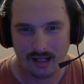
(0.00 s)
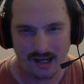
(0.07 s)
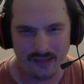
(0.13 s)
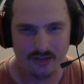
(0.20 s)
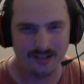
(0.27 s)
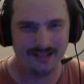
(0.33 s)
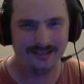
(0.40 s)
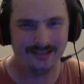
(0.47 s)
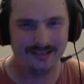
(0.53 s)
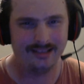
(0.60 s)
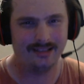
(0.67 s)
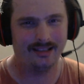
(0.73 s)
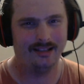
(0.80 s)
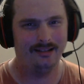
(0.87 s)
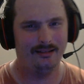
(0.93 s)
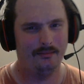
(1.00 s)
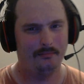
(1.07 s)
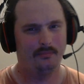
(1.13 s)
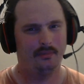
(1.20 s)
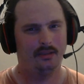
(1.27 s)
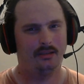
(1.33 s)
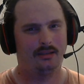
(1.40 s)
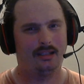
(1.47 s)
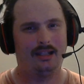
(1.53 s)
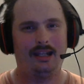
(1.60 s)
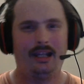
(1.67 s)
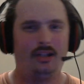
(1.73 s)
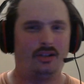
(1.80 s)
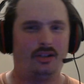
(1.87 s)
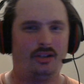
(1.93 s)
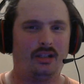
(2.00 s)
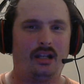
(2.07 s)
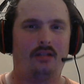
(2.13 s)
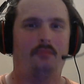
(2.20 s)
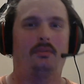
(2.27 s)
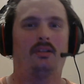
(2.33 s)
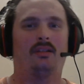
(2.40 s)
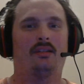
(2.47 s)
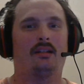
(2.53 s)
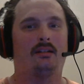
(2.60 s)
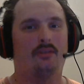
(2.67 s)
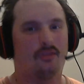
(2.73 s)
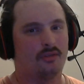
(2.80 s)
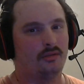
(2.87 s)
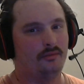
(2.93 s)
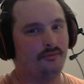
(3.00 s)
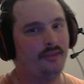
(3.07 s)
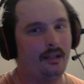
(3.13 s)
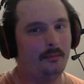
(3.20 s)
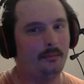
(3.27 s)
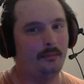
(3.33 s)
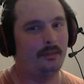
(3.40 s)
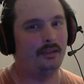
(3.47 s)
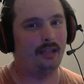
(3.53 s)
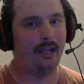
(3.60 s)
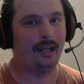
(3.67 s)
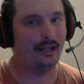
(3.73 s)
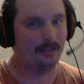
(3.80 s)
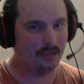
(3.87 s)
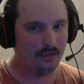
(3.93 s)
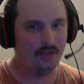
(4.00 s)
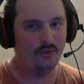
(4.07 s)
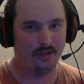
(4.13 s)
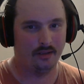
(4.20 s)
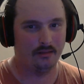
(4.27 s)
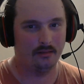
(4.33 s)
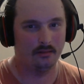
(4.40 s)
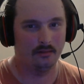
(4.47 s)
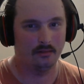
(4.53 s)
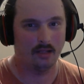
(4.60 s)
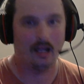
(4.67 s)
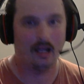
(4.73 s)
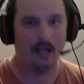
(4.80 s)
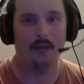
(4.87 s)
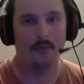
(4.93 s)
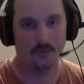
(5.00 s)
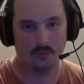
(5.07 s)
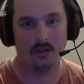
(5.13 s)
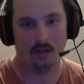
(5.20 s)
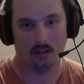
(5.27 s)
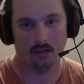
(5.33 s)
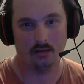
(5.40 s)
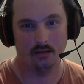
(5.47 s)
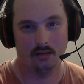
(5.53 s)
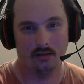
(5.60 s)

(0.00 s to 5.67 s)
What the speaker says: I thought at the time that each station was assigned a certain theme and they had to use it. I was wrong.